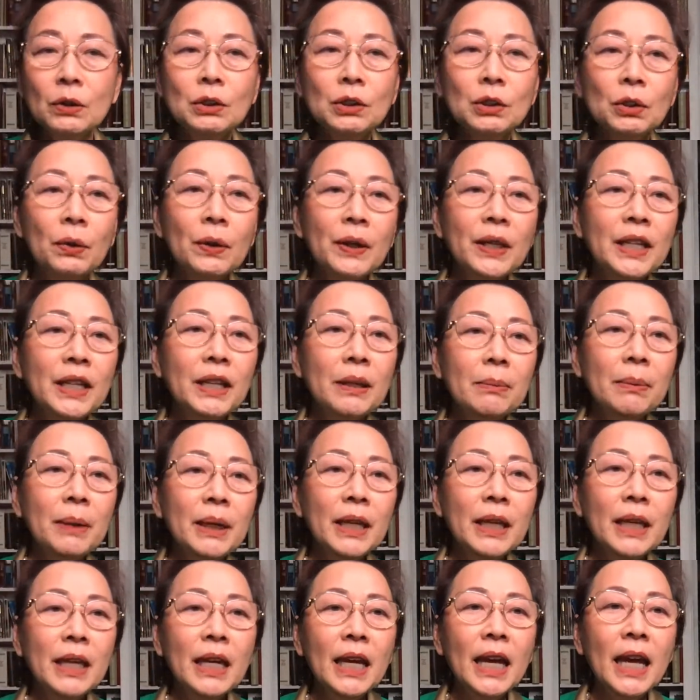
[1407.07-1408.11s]
joining
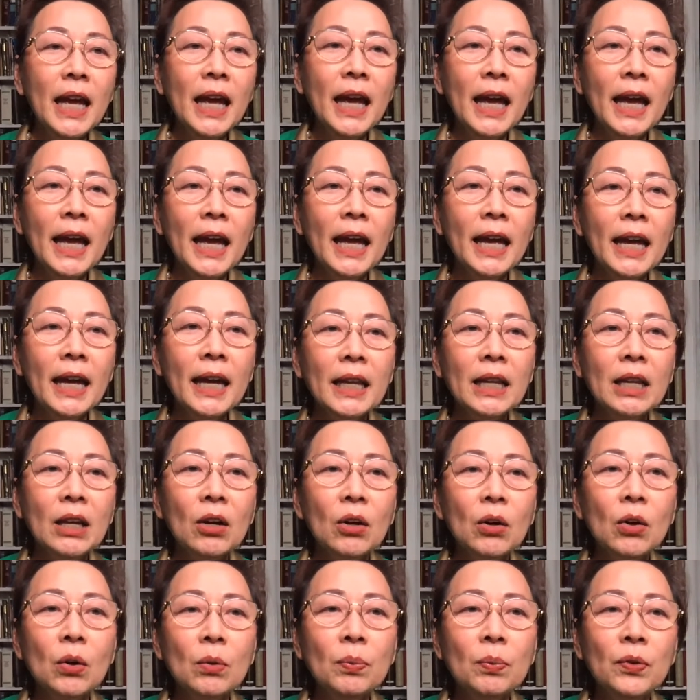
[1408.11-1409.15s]
me, and
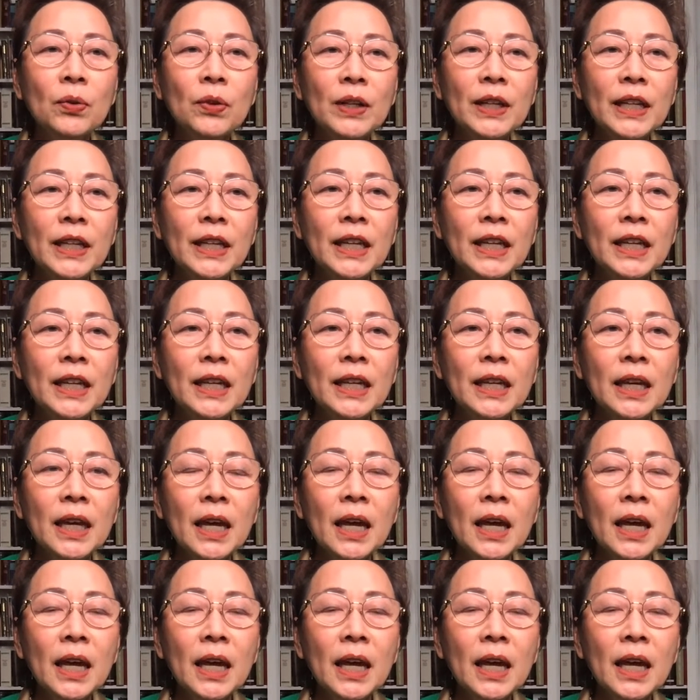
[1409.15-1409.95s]
hopefully